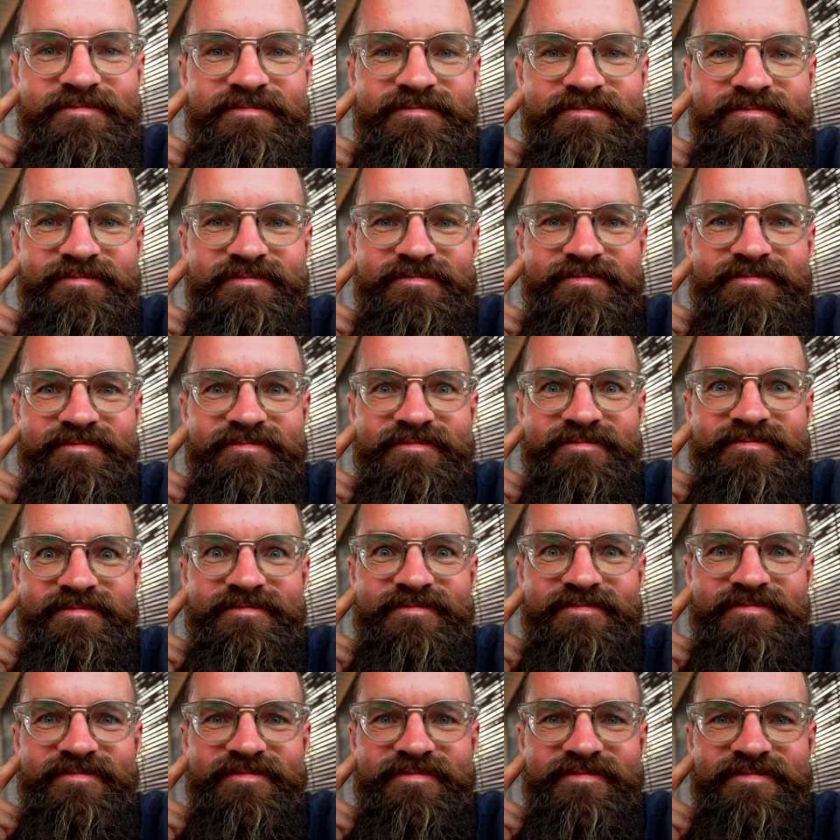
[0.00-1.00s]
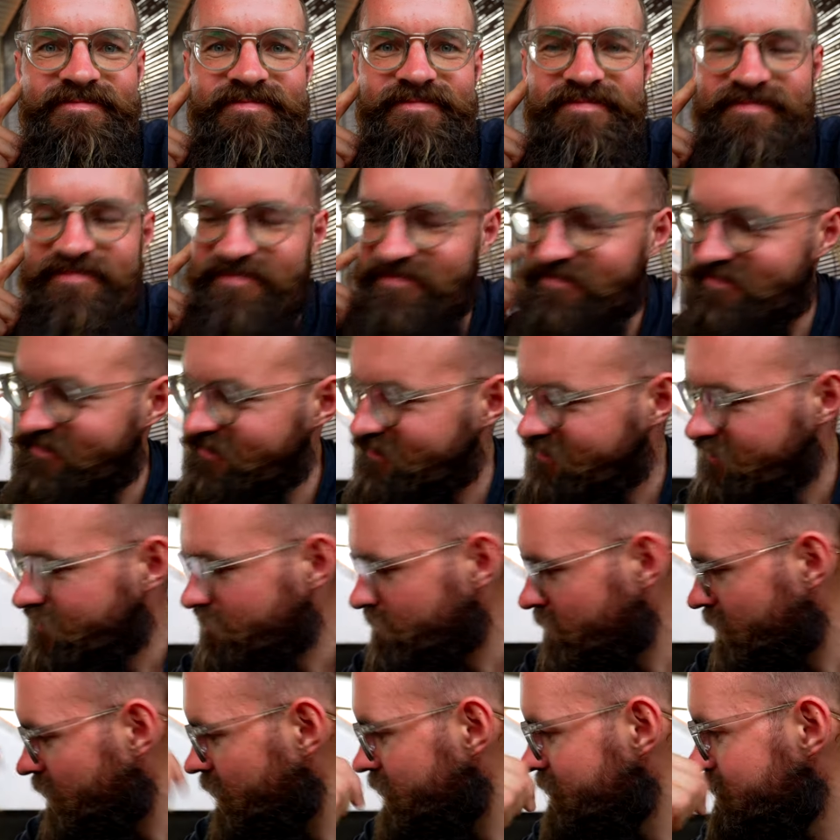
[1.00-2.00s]

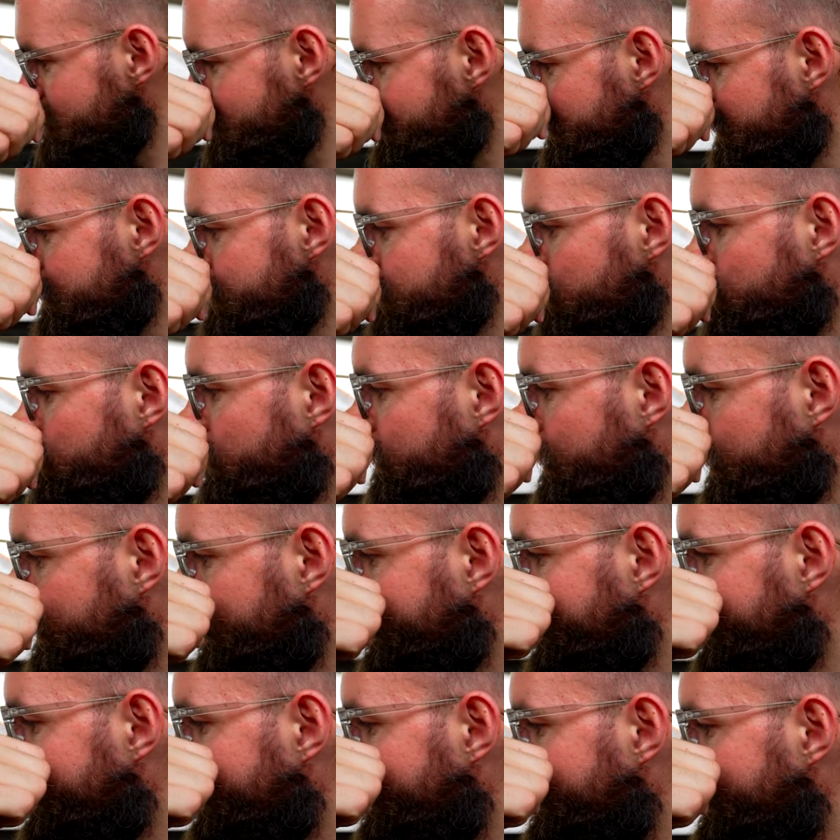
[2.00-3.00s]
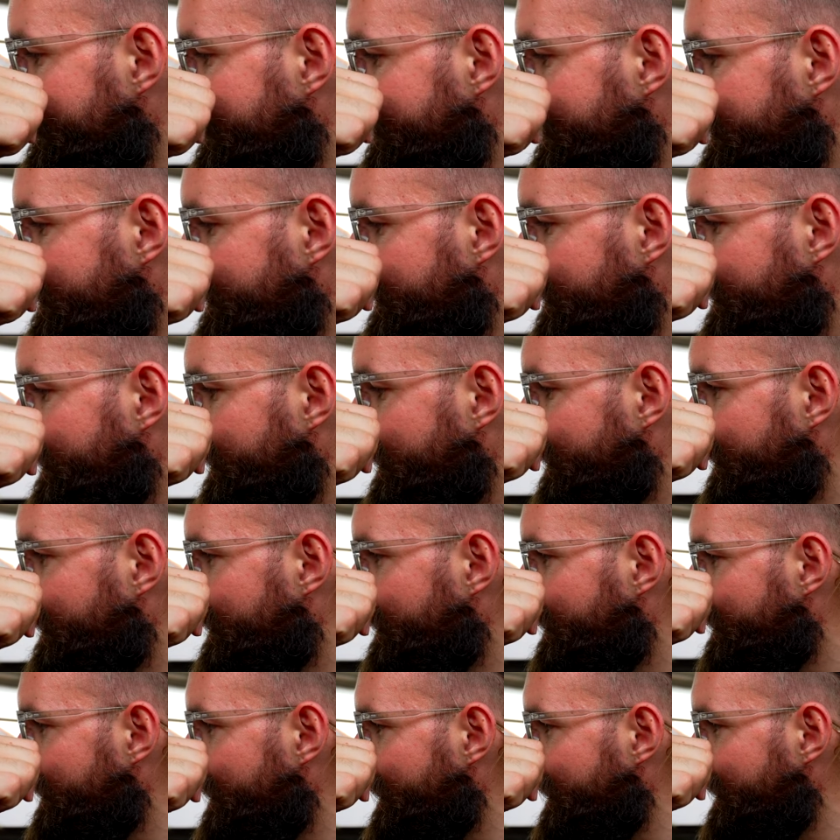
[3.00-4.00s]
Hmm. Just had some
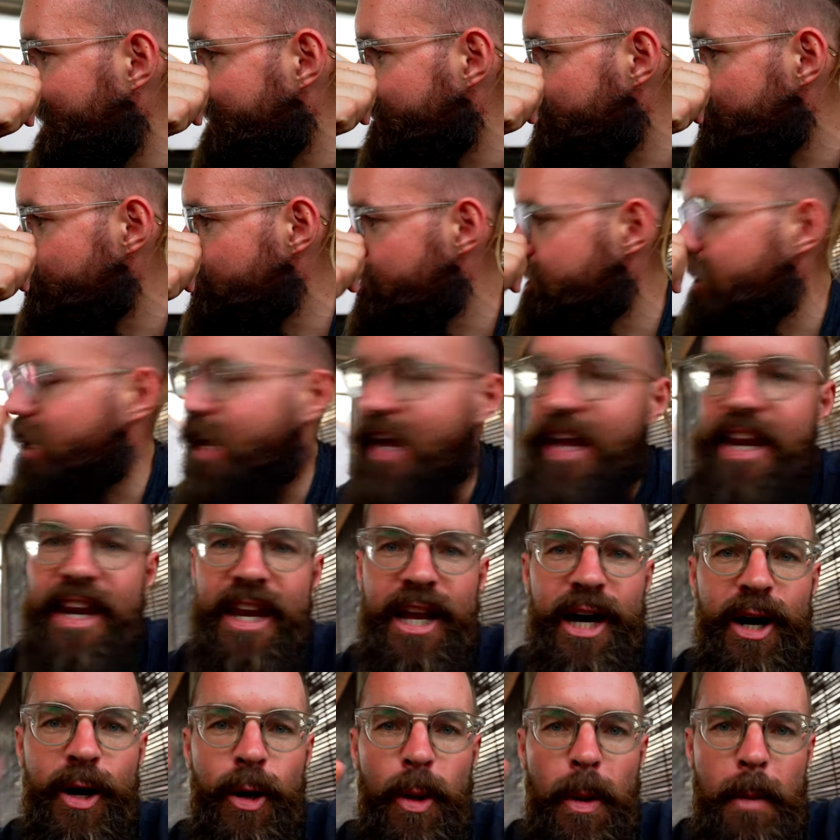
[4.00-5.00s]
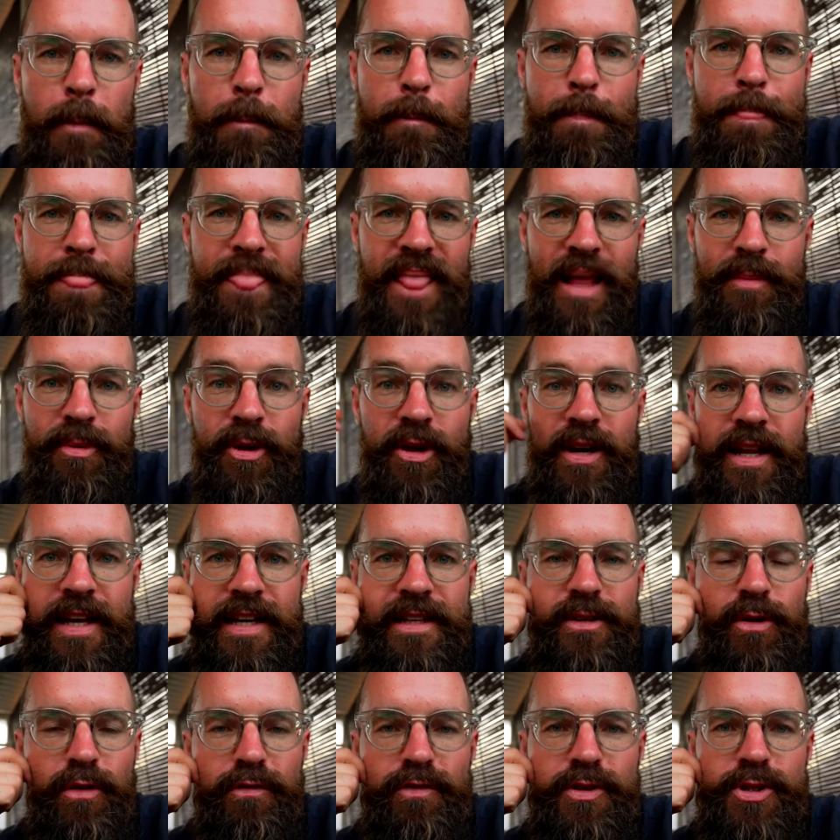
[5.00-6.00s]
lunch and now I'm gonna
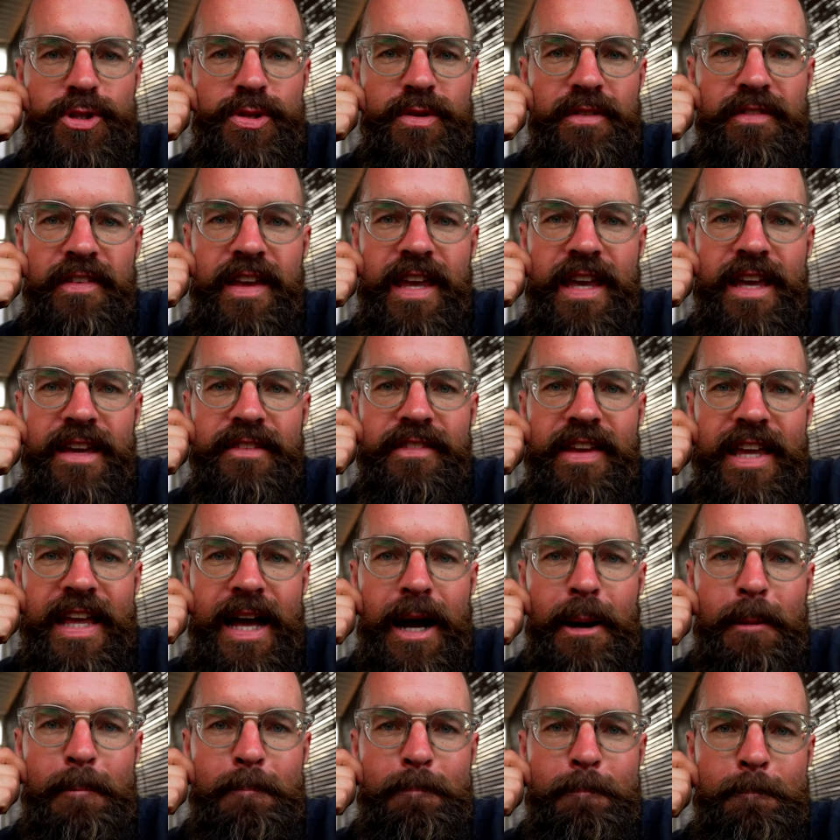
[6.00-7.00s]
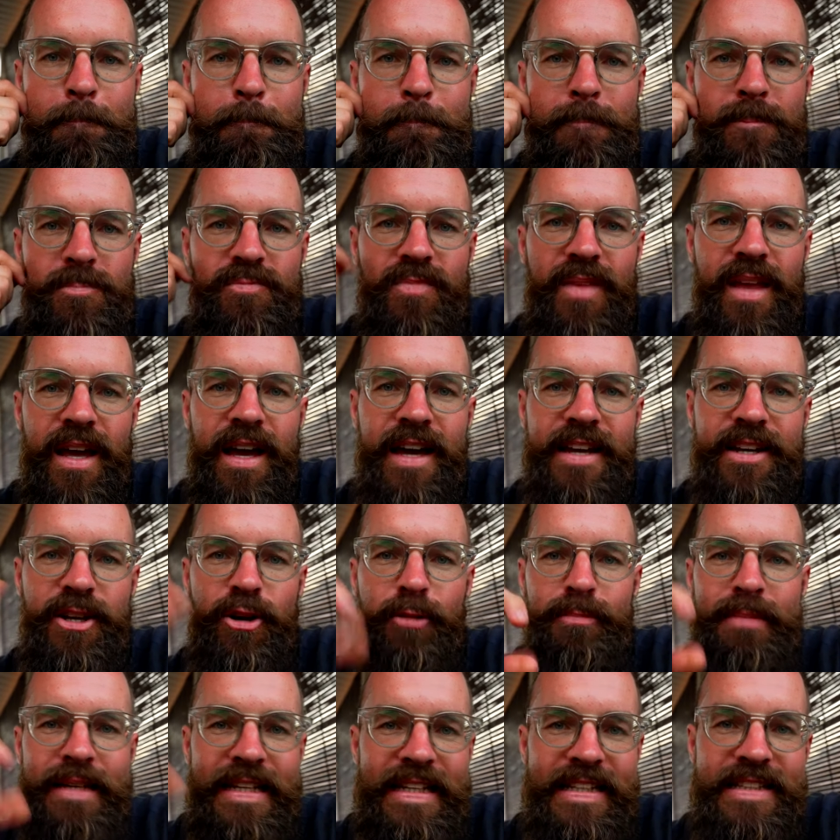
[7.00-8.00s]
head over to Hevea and
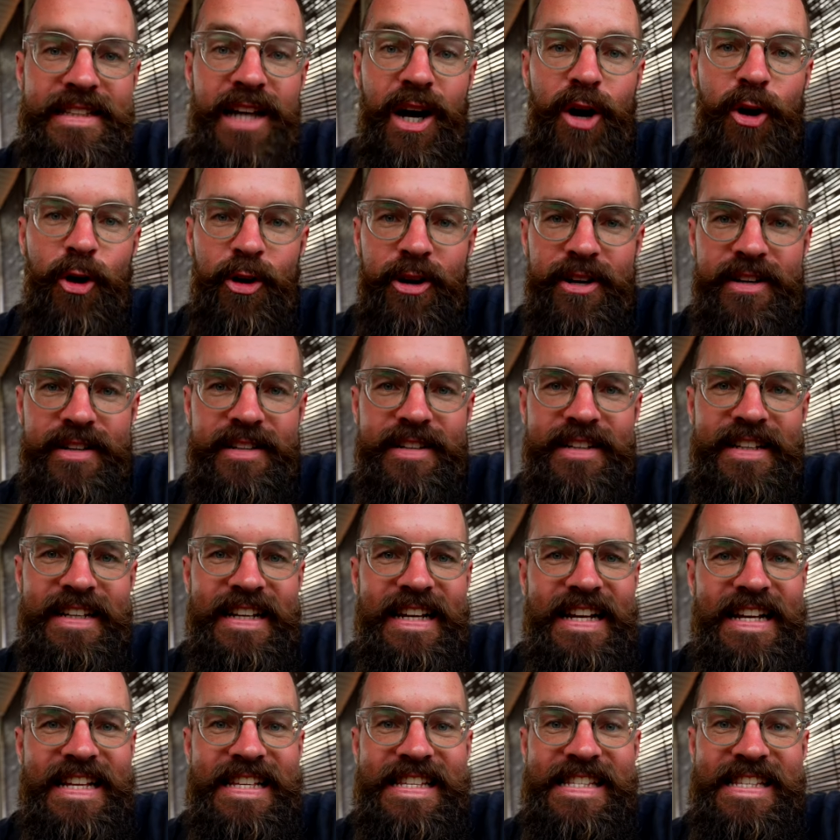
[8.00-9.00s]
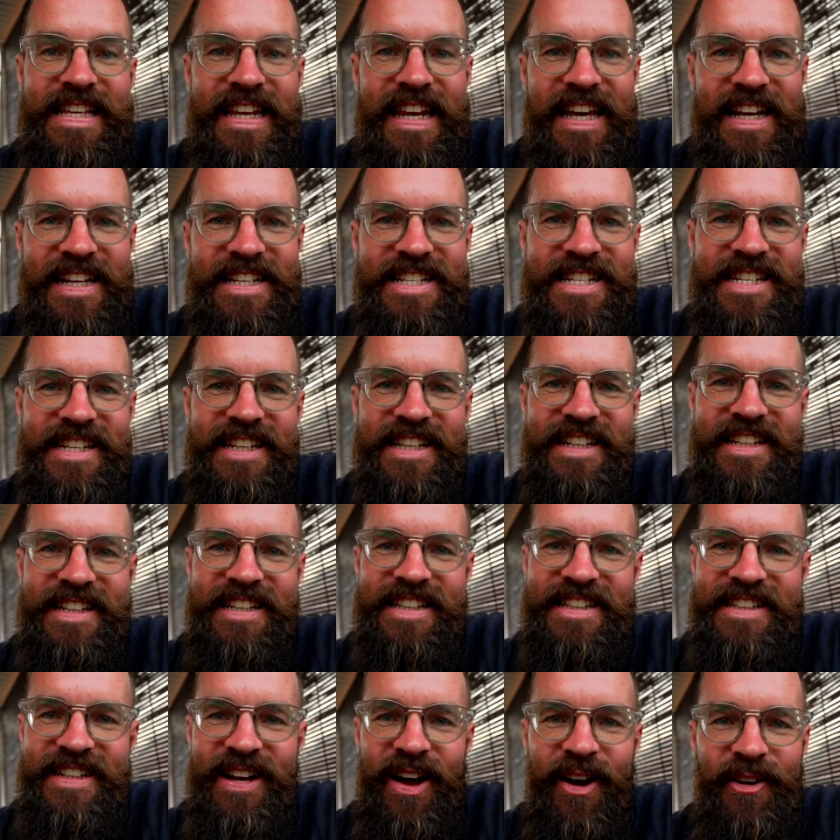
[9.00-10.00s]
complete our selection
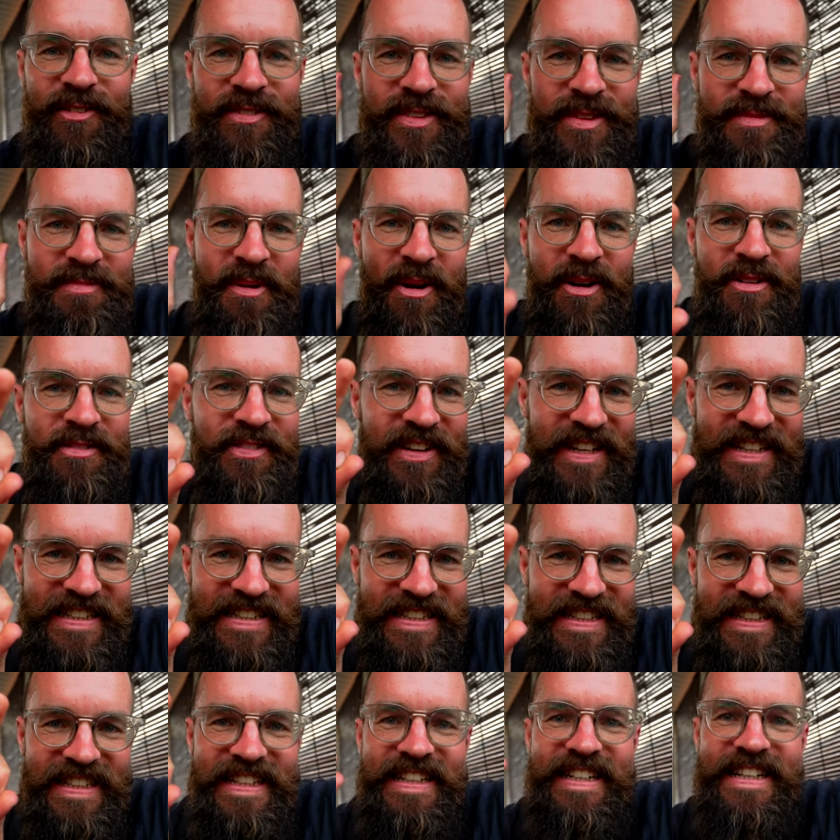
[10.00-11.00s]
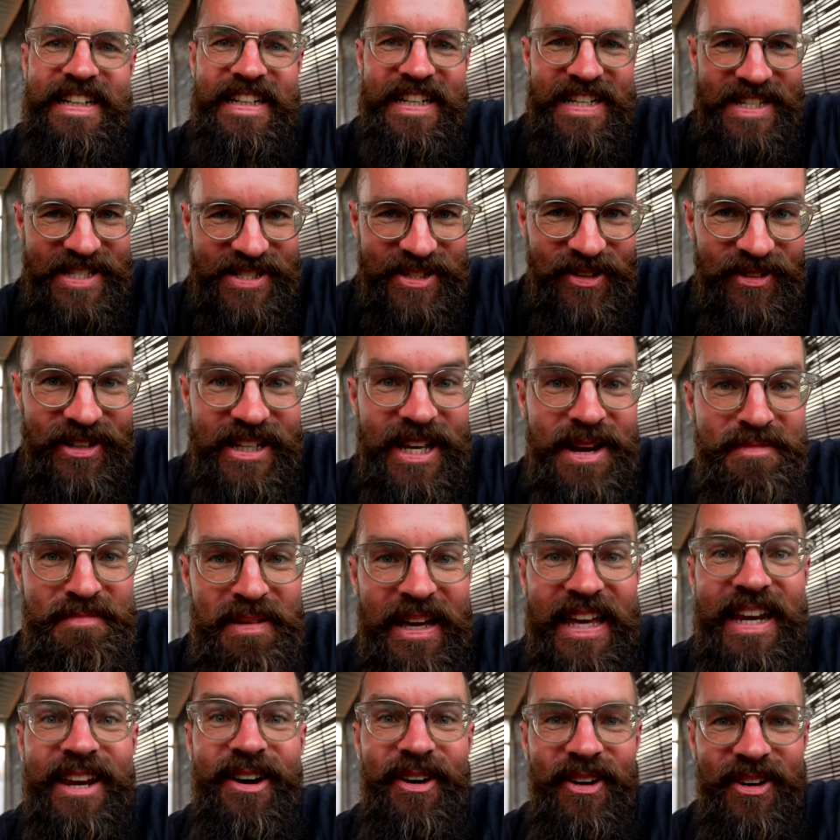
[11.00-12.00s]
of the perfect Custodia
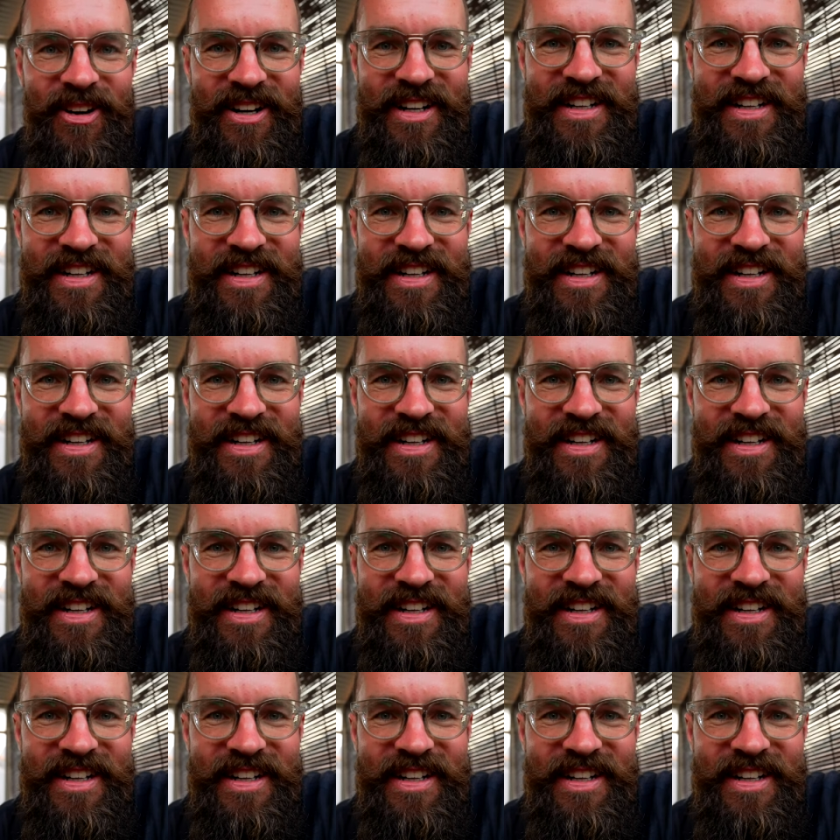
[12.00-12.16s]
pillow.